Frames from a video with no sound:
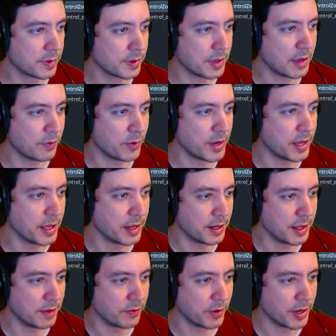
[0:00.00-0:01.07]
If we
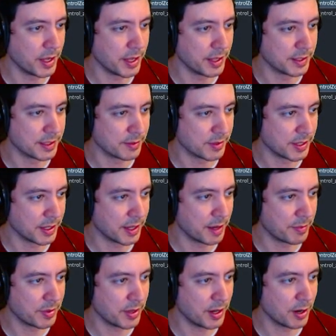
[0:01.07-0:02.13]
needed something
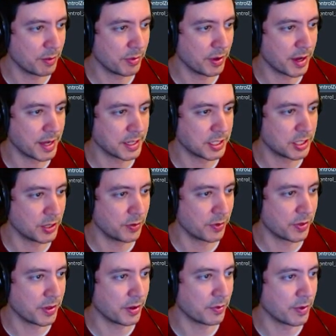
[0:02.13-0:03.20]
up here, but I don't
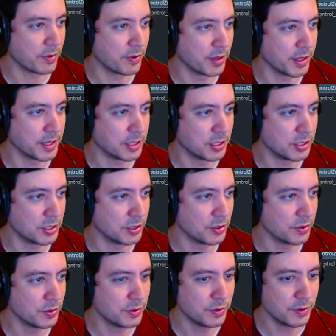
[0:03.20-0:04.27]
think we really
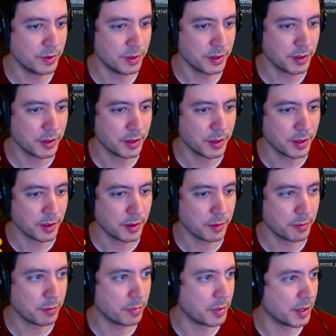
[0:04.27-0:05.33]
do.
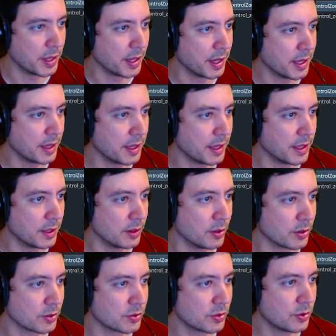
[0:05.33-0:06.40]
But it
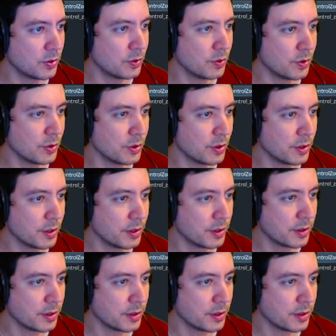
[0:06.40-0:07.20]
looks cool.